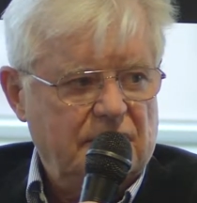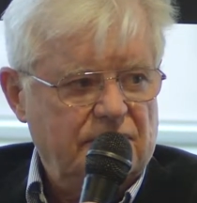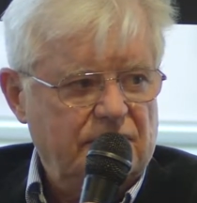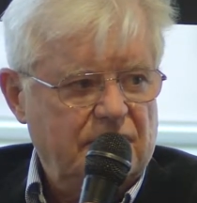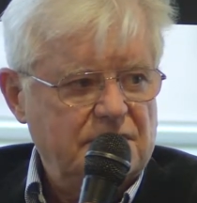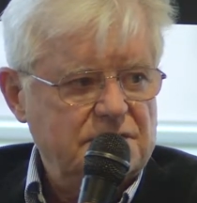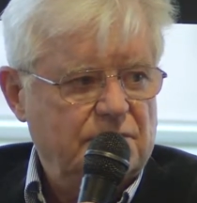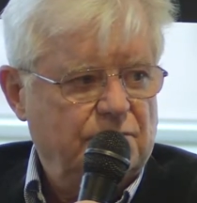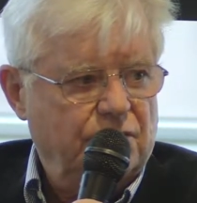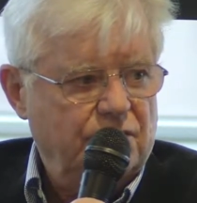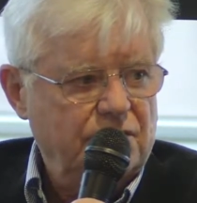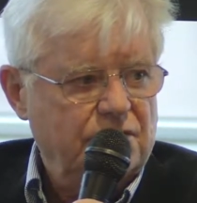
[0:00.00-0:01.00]
I think it's
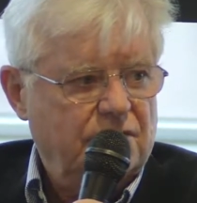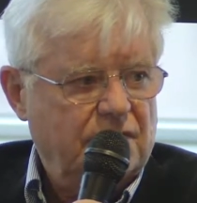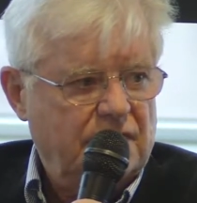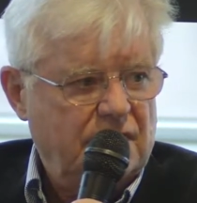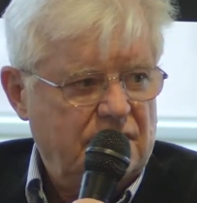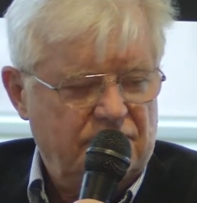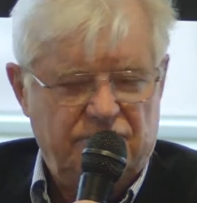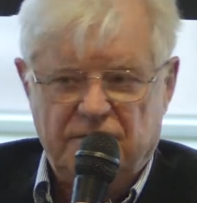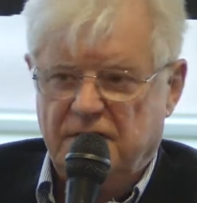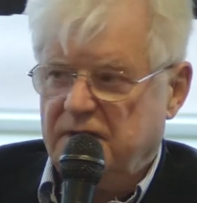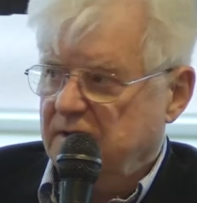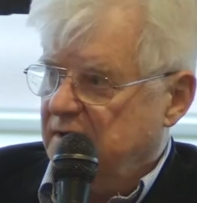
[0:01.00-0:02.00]
important to
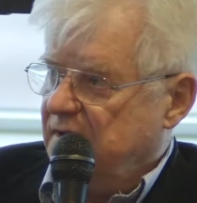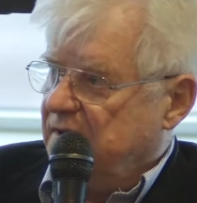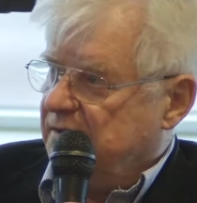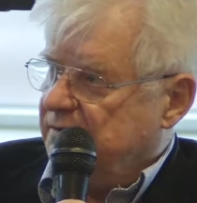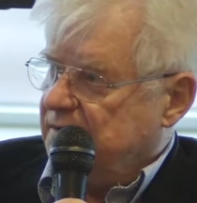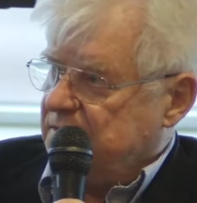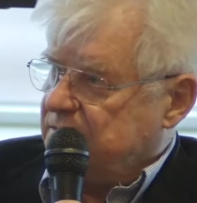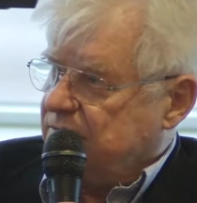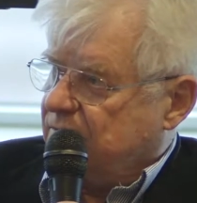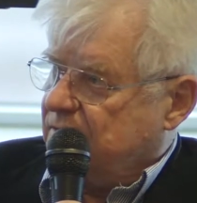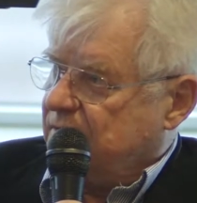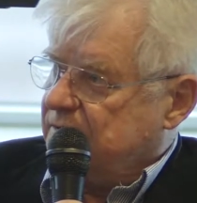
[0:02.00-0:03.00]
clarify these
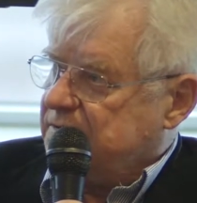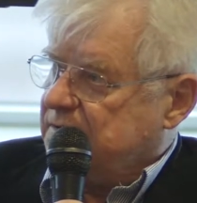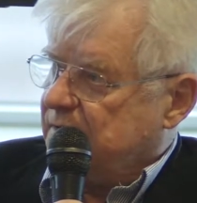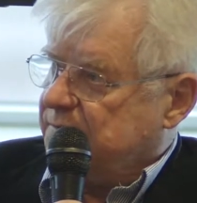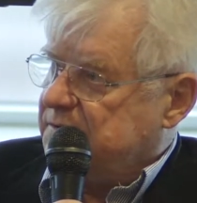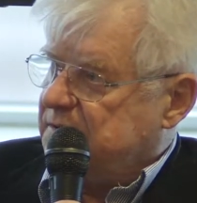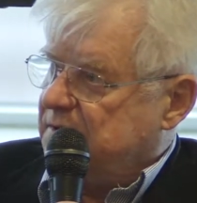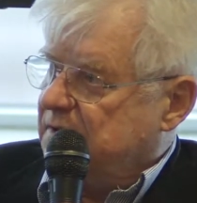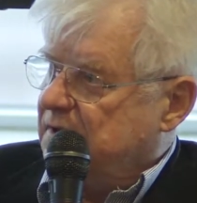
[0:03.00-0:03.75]
two concepts.